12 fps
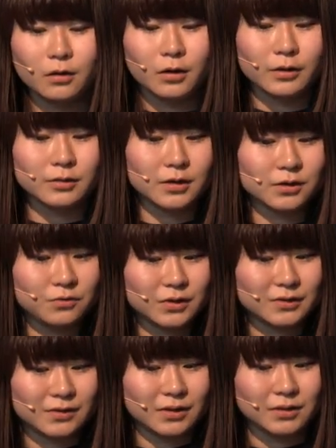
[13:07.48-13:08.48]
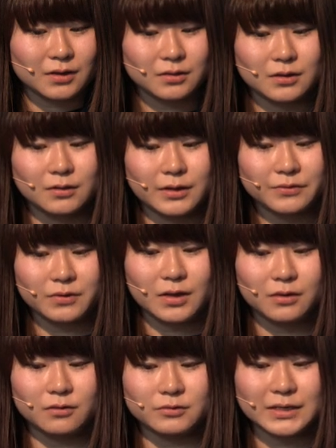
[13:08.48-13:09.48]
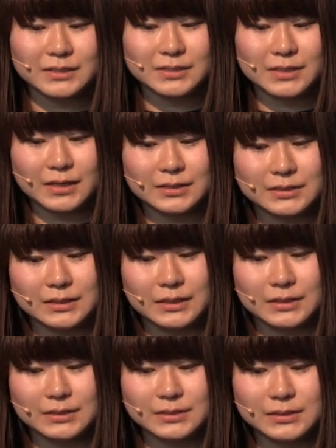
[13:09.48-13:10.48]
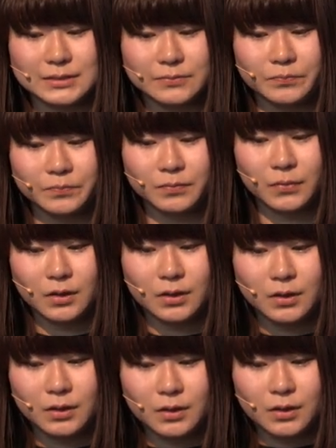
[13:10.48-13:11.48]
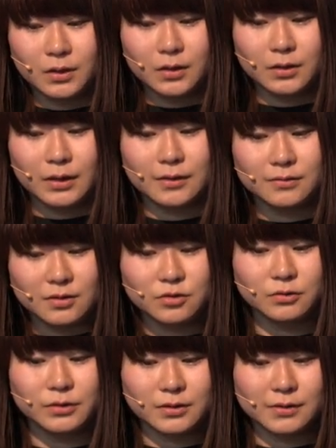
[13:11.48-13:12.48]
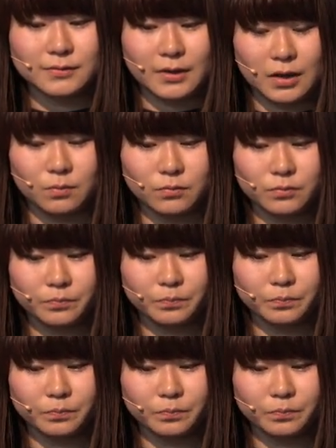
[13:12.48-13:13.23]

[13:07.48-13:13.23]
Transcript: I think you can see that the left and right sides is essentially the same.